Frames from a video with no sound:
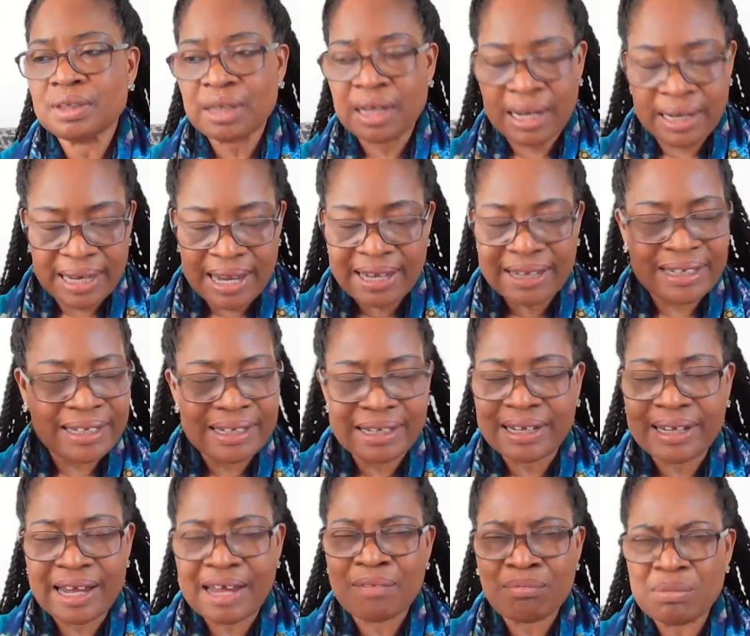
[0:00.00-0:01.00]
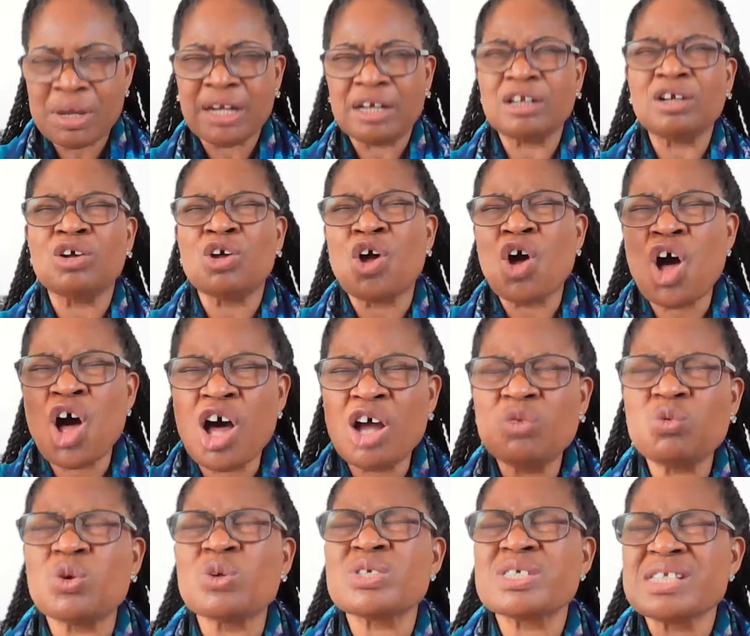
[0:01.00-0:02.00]
Can I hear amen?
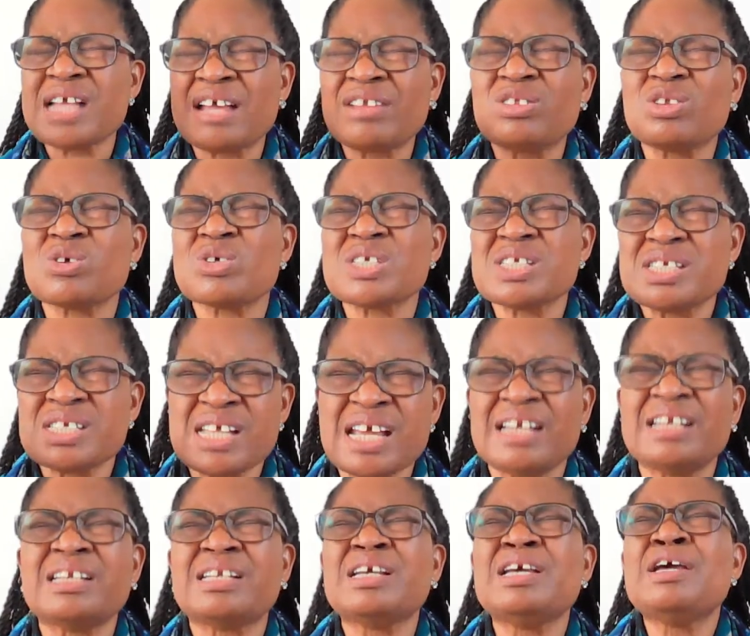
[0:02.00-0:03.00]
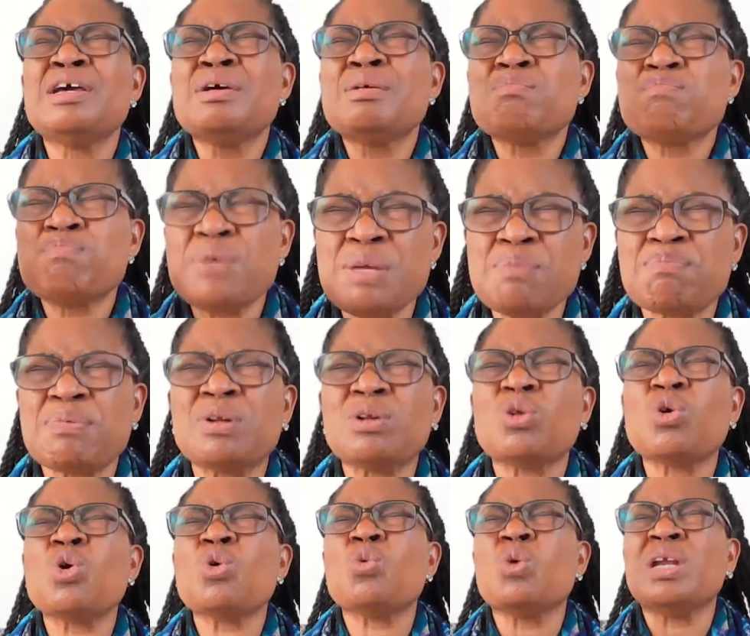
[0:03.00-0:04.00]
God will start to send
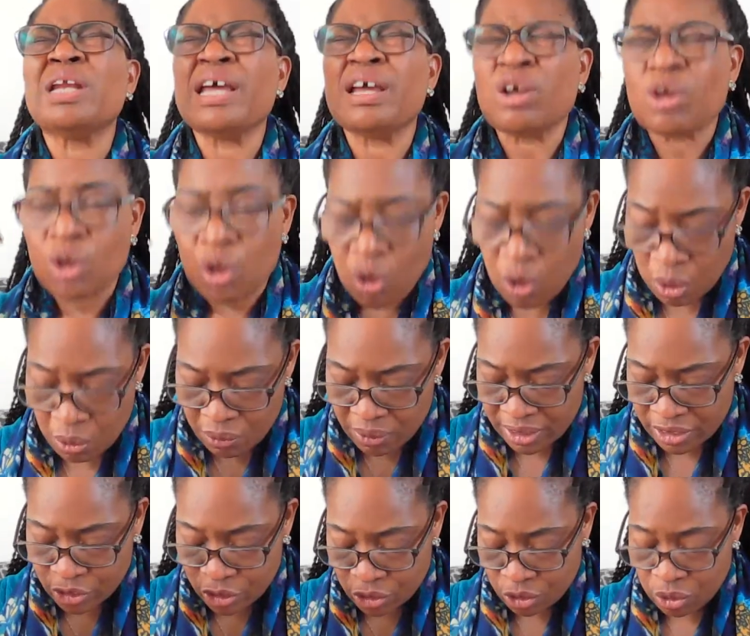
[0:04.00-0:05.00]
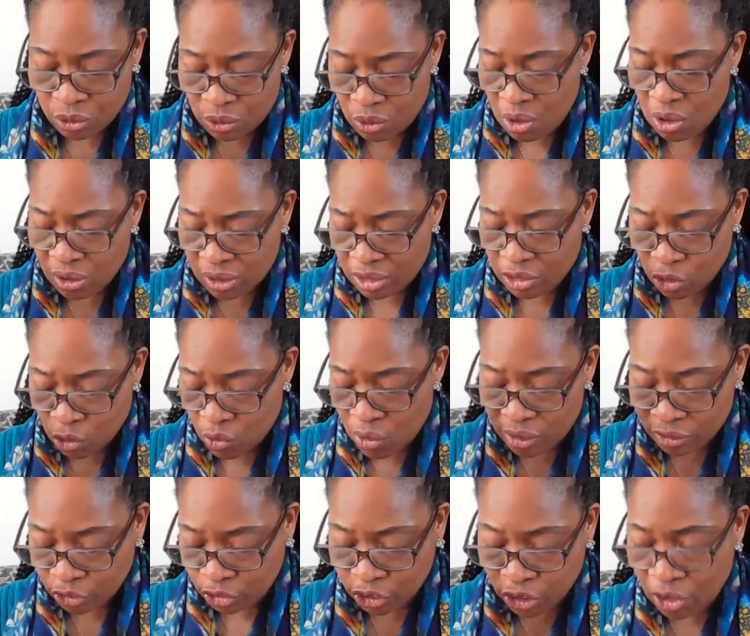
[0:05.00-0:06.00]
people who will encourage you on
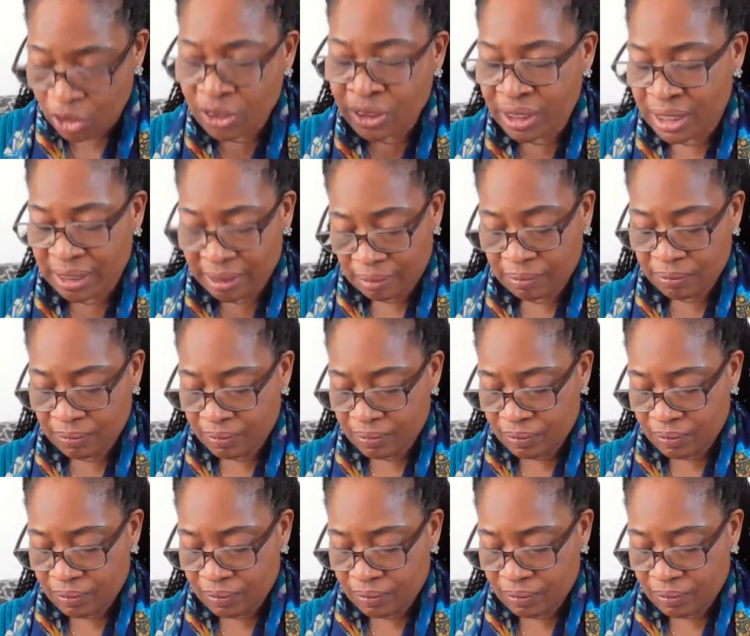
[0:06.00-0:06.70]
your journey